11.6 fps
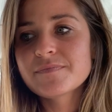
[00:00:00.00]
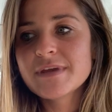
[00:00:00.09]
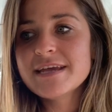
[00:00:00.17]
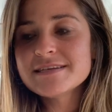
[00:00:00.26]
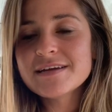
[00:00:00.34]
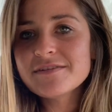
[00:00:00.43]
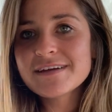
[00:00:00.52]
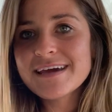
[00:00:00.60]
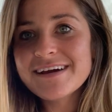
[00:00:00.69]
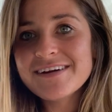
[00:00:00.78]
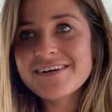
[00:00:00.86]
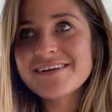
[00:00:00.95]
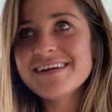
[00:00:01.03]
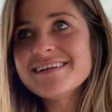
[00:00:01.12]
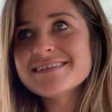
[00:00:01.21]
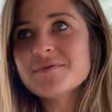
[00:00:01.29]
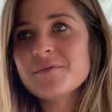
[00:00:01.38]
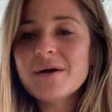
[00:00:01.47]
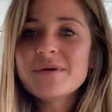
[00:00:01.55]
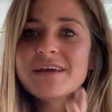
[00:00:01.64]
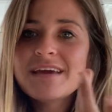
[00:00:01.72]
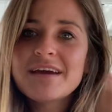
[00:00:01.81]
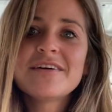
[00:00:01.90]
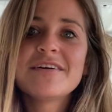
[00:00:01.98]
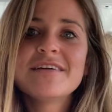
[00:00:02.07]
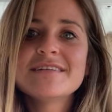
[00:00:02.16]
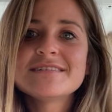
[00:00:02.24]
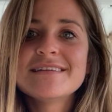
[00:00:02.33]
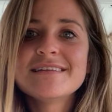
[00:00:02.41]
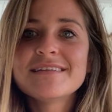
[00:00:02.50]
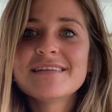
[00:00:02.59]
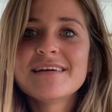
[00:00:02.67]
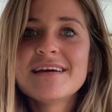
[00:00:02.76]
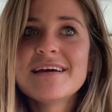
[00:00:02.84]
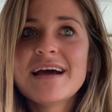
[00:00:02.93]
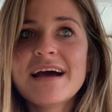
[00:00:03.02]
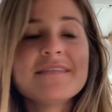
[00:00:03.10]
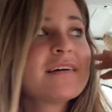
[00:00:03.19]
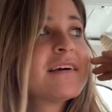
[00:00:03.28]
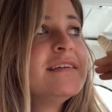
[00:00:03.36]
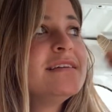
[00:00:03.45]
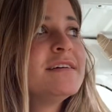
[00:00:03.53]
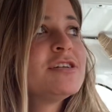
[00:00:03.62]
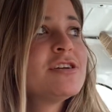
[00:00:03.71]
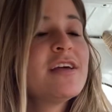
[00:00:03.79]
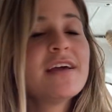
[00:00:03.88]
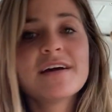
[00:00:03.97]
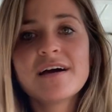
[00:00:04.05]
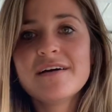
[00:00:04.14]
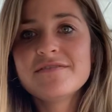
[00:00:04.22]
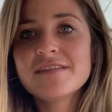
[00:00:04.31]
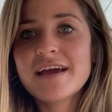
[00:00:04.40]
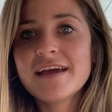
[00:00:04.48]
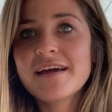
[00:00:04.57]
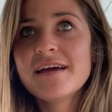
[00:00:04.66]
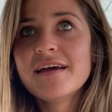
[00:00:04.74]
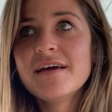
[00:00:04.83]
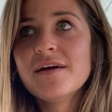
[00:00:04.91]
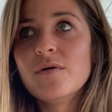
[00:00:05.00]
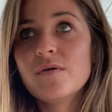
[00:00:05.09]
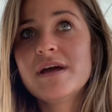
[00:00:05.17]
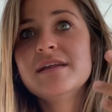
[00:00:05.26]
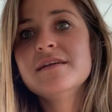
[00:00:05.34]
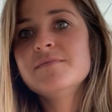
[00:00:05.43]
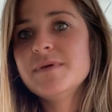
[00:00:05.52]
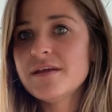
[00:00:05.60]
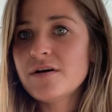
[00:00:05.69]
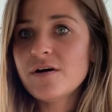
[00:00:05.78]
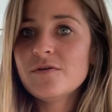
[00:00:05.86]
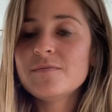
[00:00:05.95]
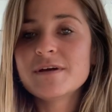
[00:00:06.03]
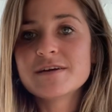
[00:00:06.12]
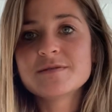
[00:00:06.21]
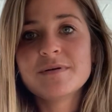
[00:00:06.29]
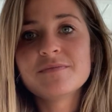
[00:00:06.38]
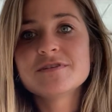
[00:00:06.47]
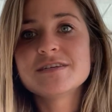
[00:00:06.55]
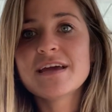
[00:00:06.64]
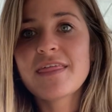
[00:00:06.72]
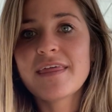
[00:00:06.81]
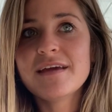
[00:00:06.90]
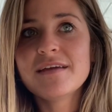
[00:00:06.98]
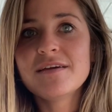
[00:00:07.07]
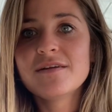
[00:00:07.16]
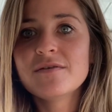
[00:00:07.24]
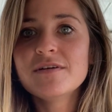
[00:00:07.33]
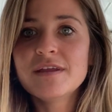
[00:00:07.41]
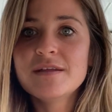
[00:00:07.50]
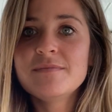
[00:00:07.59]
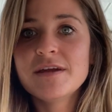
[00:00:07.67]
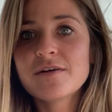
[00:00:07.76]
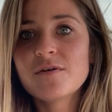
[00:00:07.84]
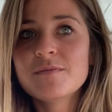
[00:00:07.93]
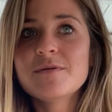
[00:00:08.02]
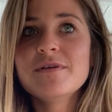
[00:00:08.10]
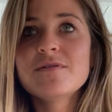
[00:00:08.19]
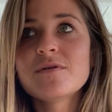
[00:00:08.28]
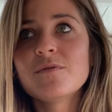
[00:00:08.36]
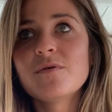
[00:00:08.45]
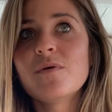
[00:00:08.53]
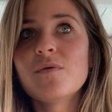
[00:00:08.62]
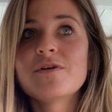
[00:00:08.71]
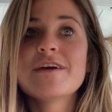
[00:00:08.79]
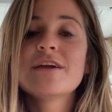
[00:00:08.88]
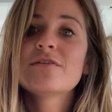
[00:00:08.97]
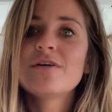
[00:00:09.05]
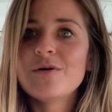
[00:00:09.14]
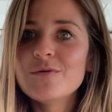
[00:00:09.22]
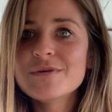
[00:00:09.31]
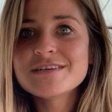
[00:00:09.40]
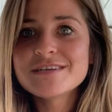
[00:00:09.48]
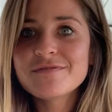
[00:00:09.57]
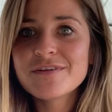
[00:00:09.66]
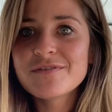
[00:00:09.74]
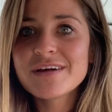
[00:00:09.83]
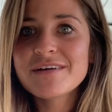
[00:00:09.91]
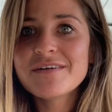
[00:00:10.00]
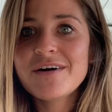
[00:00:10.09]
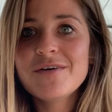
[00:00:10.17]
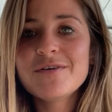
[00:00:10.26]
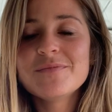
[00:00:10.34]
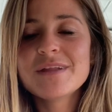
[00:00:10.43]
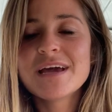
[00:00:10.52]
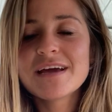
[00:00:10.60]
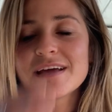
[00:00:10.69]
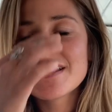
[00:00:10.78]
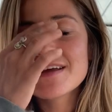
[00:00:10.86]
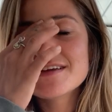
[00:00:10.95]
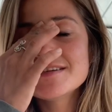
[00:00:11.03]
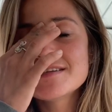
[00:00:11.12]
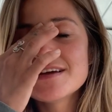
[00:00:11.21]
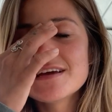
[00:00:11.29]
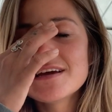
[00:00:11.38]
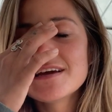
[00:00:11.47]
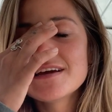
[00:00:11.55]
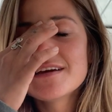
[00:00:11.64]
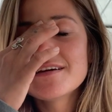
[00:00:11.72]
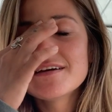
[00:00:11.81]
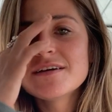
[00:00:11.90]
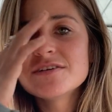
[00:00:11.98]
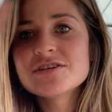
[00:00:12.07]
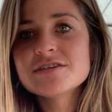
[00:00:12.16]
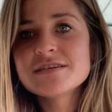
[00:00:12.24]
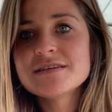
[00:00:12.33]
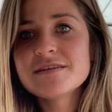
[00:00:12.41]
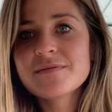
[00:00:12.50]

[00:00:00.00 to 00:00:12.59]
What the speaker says: He's never cared. Why would he care? He doesn't have that conditioning of like, well, I need to be in a home because people say that, you know, you need to be in a home to be normal, or that you're homeless if you don't have a home. Like, that is just,